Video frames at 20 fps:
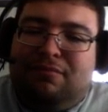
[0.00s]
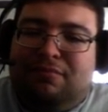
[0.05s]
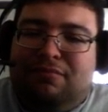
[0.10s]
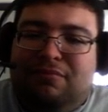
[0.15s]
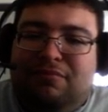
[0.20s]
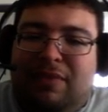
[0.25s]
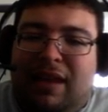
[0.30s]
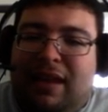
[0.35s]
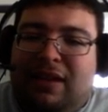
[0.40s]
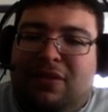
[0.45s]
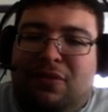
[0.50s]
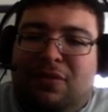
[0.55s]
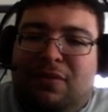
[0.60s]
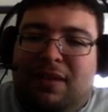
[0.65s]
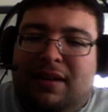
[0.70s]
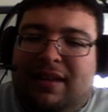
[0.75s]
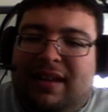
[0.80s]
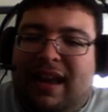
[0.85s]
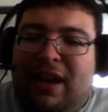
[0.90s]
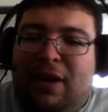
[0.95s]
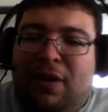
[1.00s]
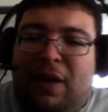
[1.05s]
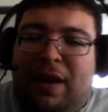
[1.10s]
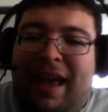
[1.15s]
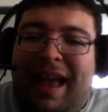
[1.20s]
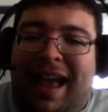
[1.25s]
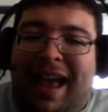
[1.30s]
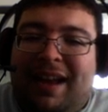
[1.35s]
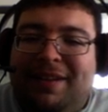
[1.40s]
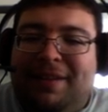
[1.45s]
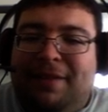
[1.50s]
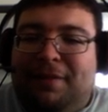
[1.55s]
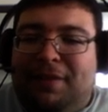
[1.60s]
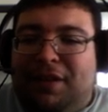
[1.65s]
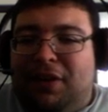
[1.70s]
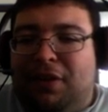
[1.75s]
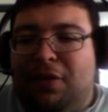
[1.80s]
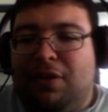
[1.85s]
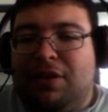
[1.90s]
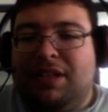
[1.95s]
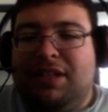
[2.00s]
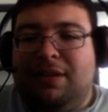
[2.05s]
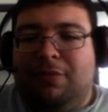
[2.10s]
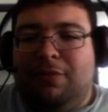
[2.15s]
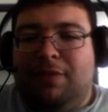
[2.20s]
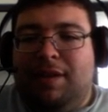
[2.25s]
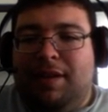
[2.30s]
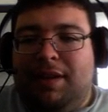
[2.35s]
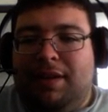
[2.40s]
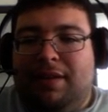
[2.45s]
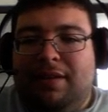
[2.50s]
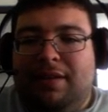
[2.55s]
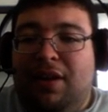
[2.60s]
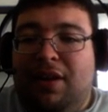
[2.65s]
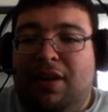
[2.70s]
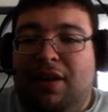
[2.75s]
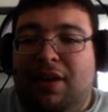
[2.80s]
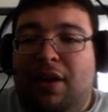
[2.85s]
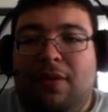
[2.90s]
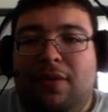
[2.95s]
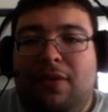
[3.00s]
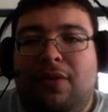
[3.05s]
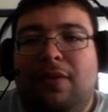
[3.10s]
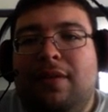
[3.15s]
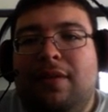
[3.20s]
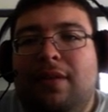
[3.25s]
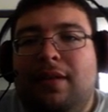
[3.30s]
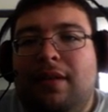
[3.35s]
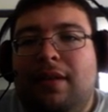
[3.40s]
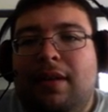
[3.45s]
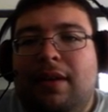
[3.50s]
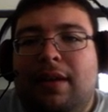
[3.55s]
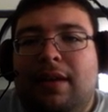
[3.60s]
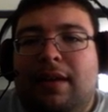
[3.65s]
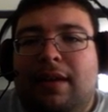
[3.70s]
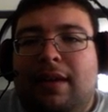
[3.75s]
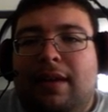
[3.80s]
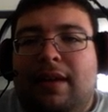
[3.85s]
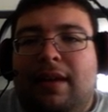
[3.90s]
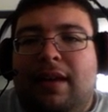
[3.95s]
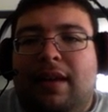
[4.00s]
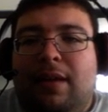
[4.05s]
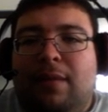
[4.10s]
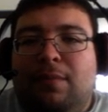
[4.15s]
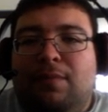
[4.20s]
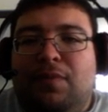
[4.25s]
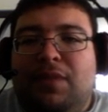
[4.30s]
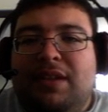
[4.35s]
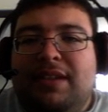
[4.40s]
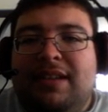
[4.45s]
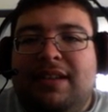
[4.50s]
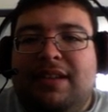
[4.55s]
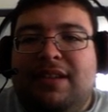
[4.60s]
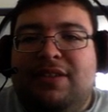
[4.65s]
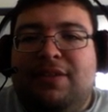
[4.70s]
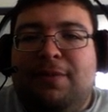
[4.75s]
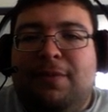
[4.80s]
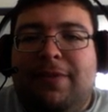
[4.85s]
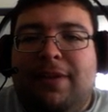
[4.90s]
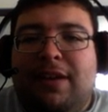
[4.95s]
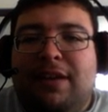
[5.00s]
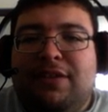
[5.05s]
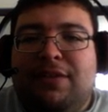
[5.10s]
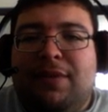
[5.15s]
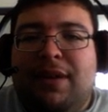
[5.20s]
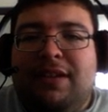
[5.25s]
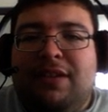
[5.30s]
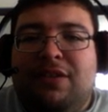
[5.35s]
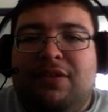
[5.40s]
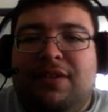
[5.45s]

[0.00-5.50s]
don't want to actively hurt someone. No. Is it the supervisor's right to treat his